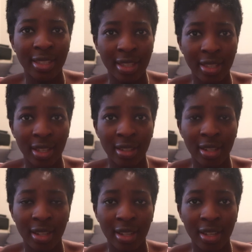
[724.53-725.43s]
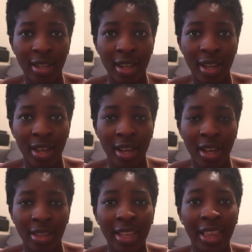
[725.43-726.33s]
season,
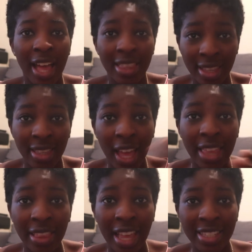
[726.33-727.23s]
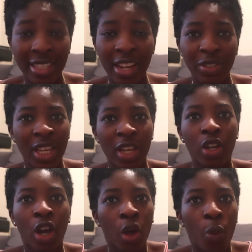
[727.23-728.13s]
the, la- the at the last season, I was just like,
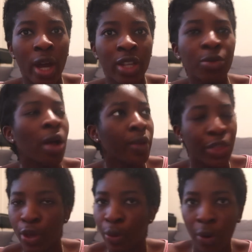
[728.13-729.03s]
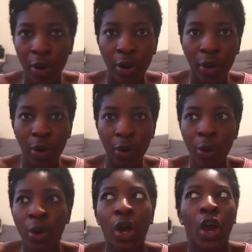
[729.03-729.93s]
girl, what is wrong with you?
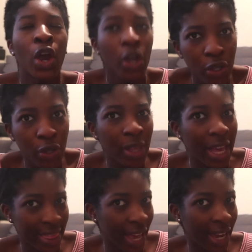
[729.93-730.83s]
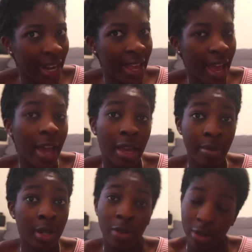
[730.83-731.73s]
Who hurt you like that? I, I
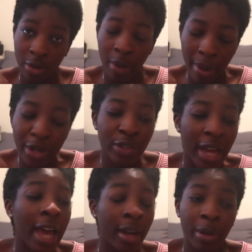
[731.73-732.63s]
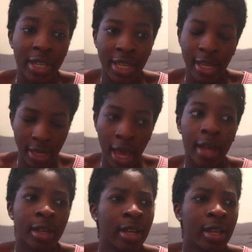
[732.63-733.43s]
mean, your, mom and your dad, but yeah.